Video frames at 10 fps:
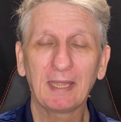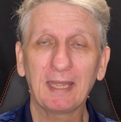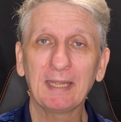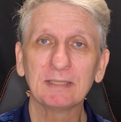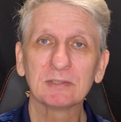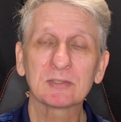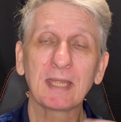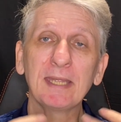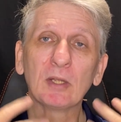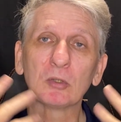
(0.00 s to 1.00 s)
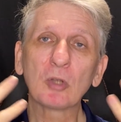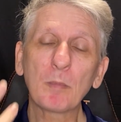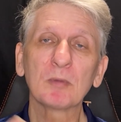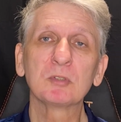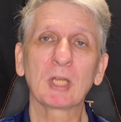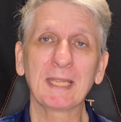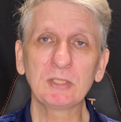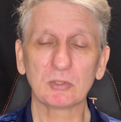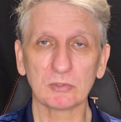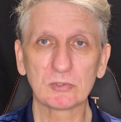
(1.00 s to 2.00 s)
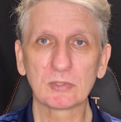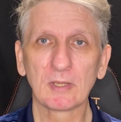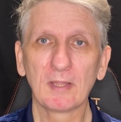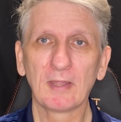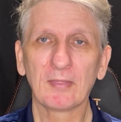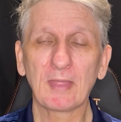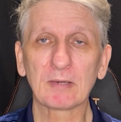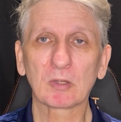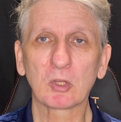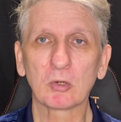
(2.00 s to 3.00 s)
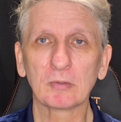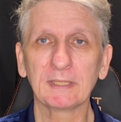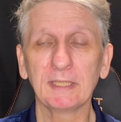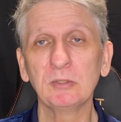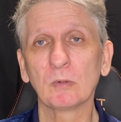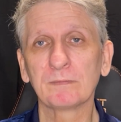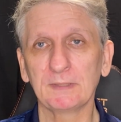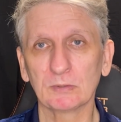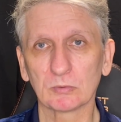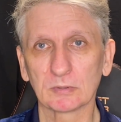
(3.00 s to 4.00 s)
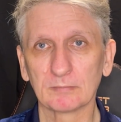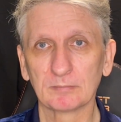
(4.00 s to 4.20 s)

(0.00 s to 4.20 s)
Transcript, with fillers: and staying on top of changes that are occurring in your field.